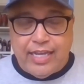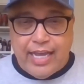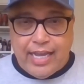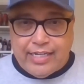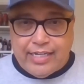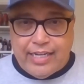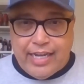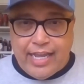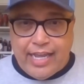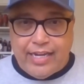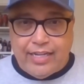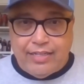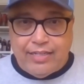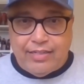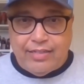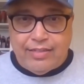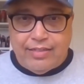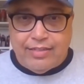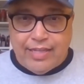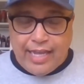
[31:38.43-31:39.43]
And yet,
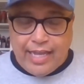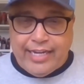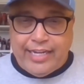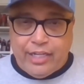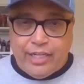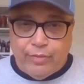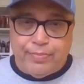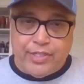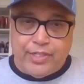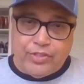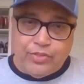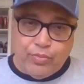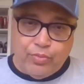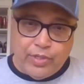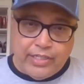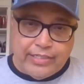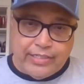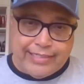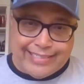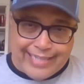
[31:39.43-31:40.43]
then he'll be
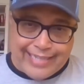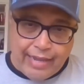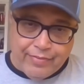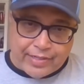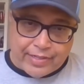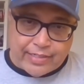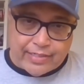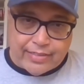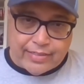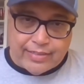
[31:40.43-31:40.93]
27.